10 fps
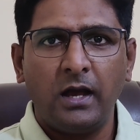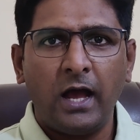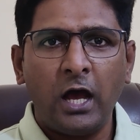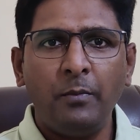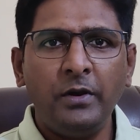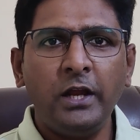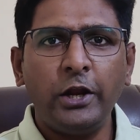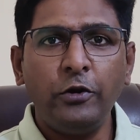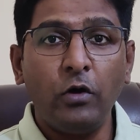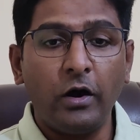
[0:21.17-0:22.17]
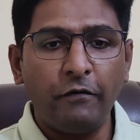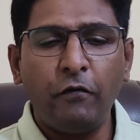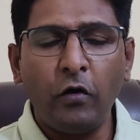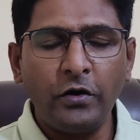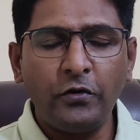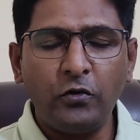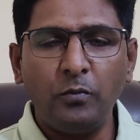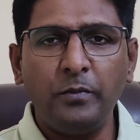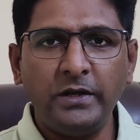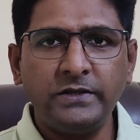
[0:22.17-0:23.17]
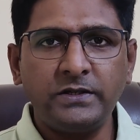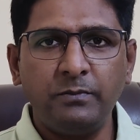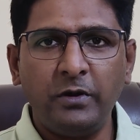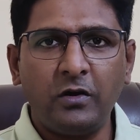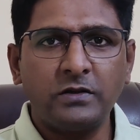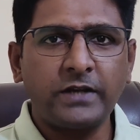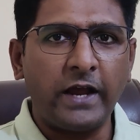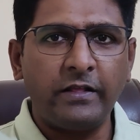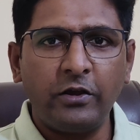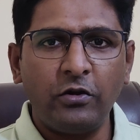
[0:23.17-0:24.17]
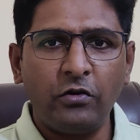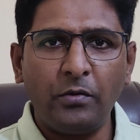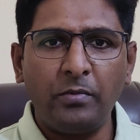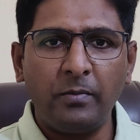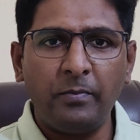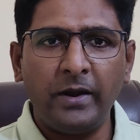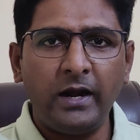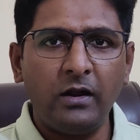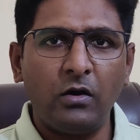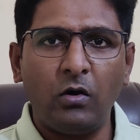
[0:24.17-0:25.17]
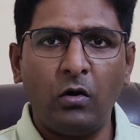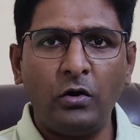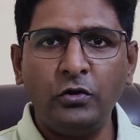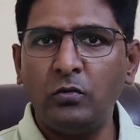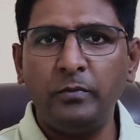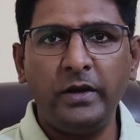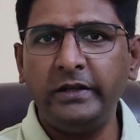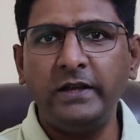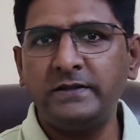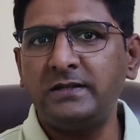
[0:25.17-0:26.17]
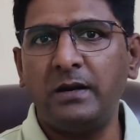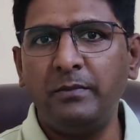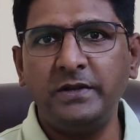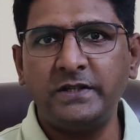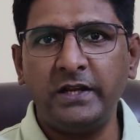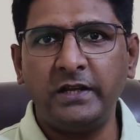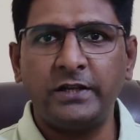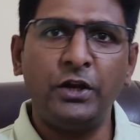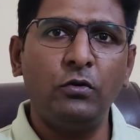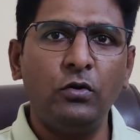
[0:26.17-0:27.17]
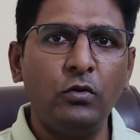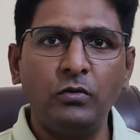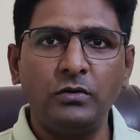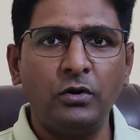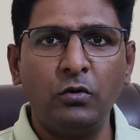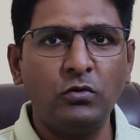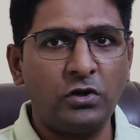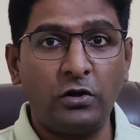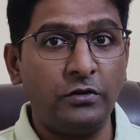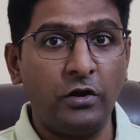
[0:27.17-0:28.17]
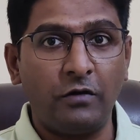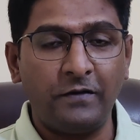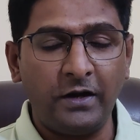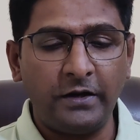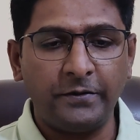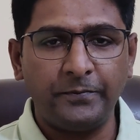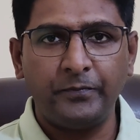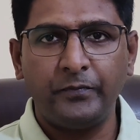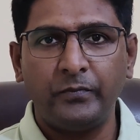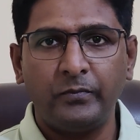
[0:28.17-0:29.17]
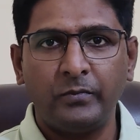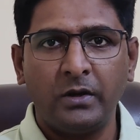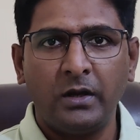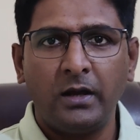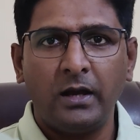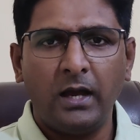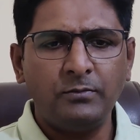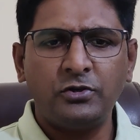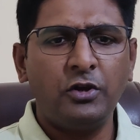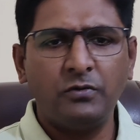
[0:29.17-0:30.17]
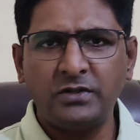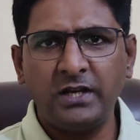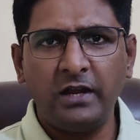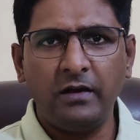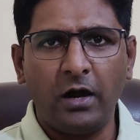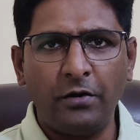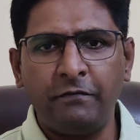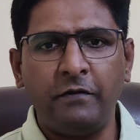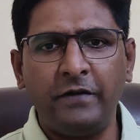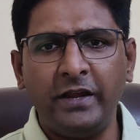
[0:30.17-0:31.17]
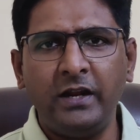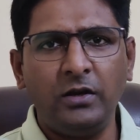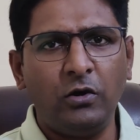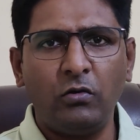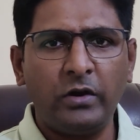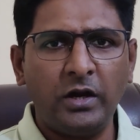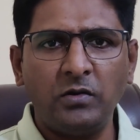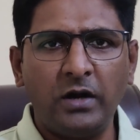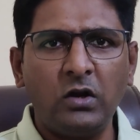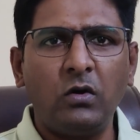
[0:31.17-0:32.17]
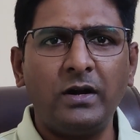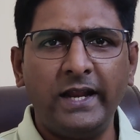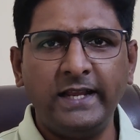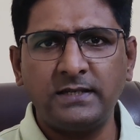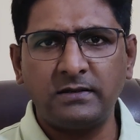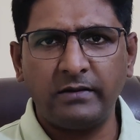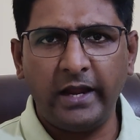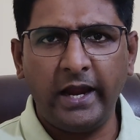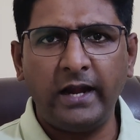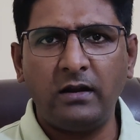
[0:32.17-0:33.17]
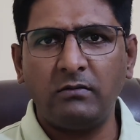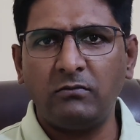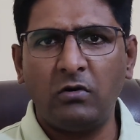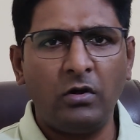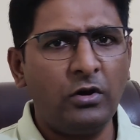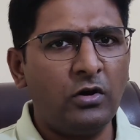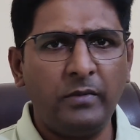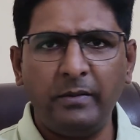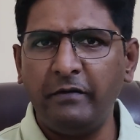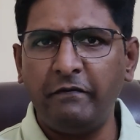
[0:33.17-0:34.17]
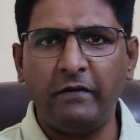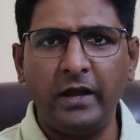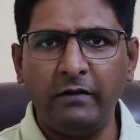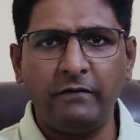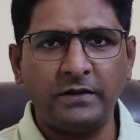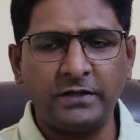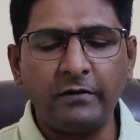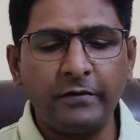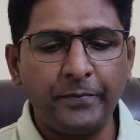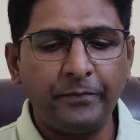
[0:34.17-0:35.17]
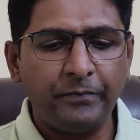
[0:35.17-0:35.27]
how many can you afford to miss because either you're not prepared or you're making some mistakes and you lose out of the offer letter? I'm sure you would say out of 15, you're okay to let go at least 8 or maybe 5, etc.